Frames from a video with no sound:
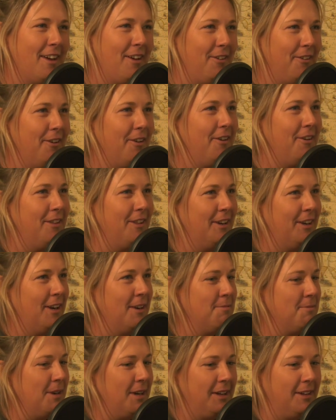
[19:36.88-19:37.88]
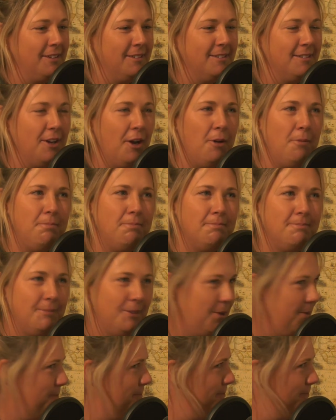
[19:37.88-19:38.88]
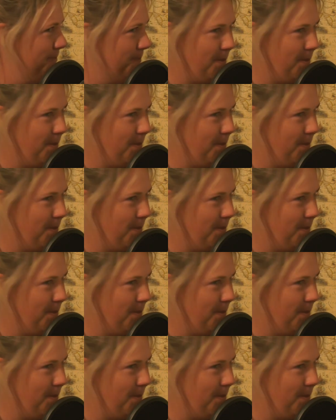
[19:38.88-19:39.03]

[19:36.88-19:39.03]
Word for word: they'll know that I'm like, nope, nope,